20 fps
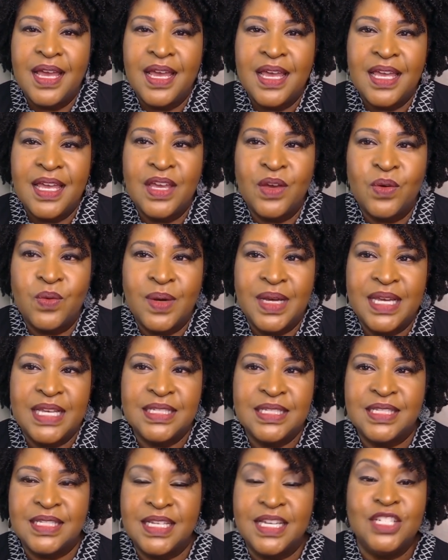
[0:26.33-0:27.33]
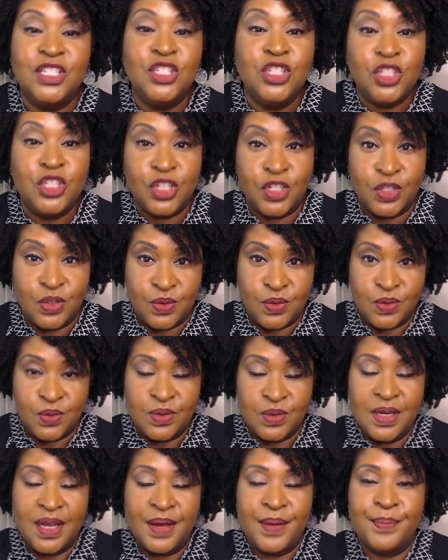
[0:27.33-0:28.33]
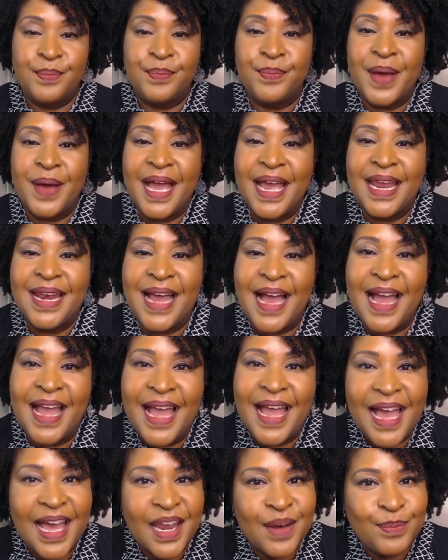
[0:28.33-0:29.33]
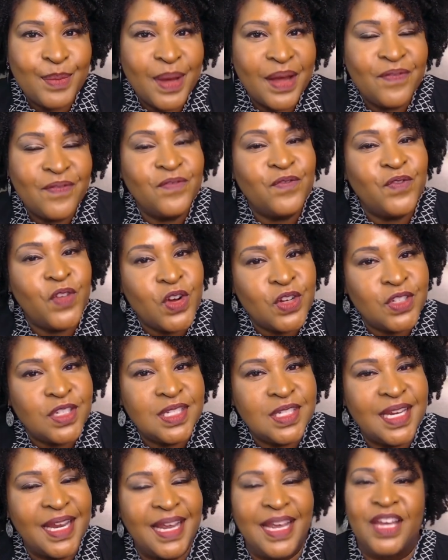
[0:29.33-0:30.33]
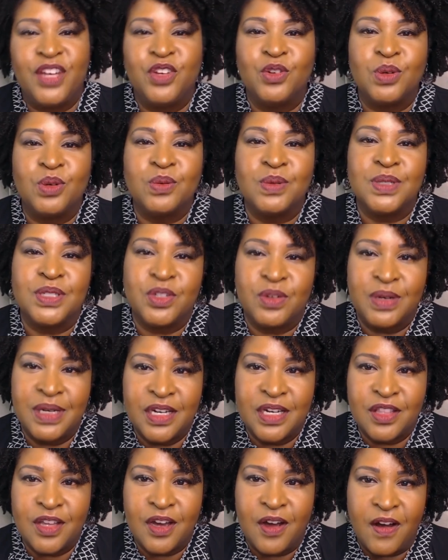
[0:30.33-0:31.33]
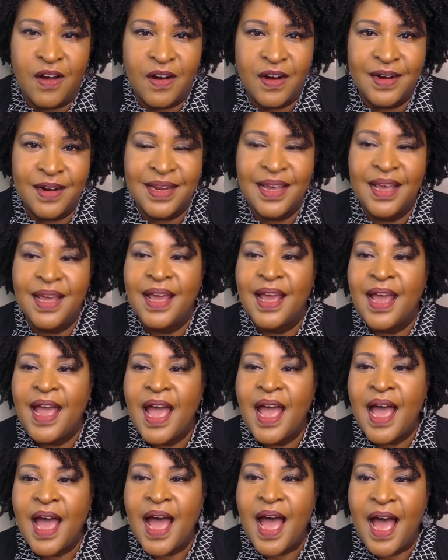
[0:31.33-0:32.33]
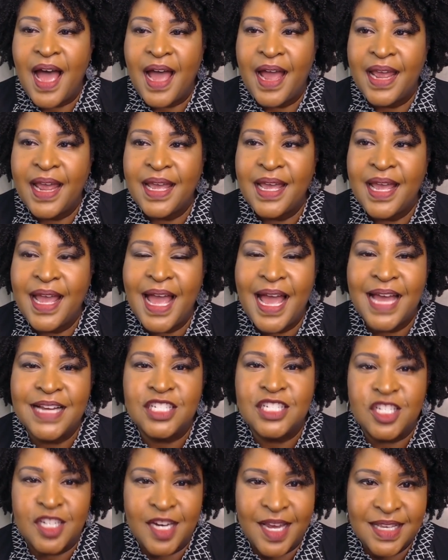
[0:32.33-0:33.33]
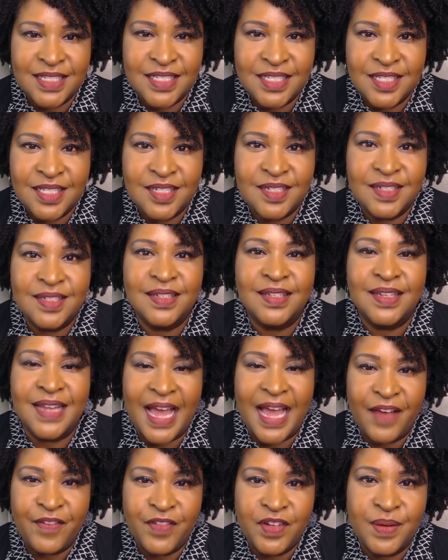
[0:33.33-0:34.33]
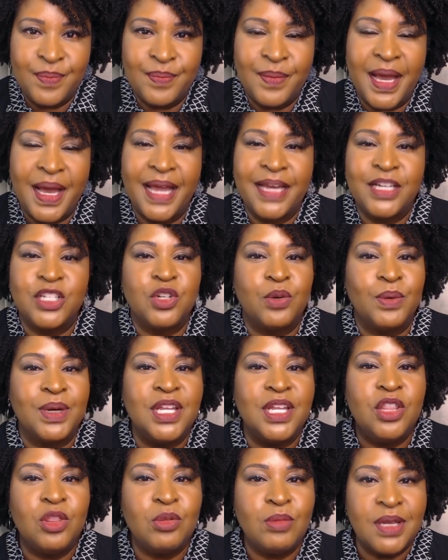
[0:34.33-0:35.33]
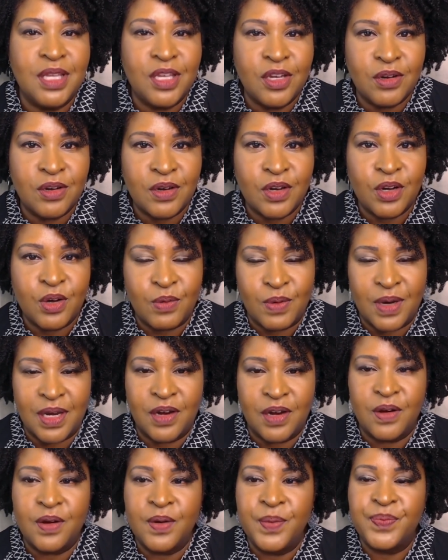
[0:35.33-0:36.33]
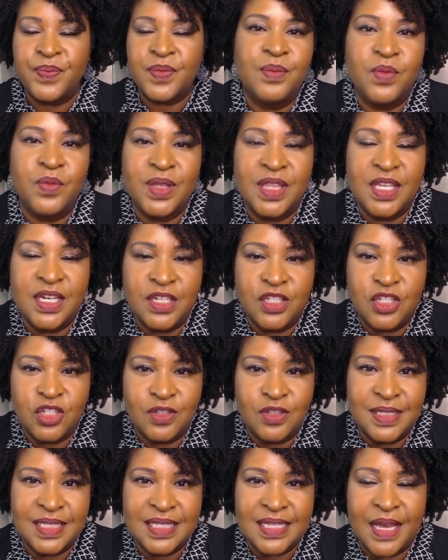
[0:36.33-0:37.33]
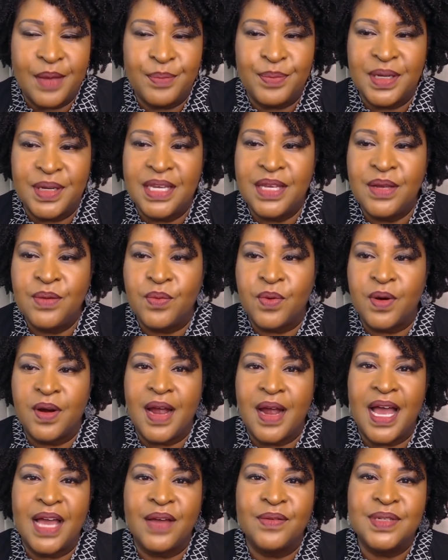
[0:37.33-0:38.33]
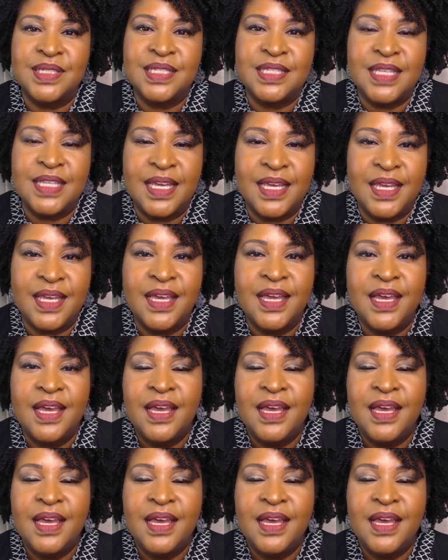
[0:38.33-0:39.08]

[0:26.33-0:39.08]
it was in June, but I had my first annual retreat of the heart. I had just left my 23 year career with an insurance company where I was the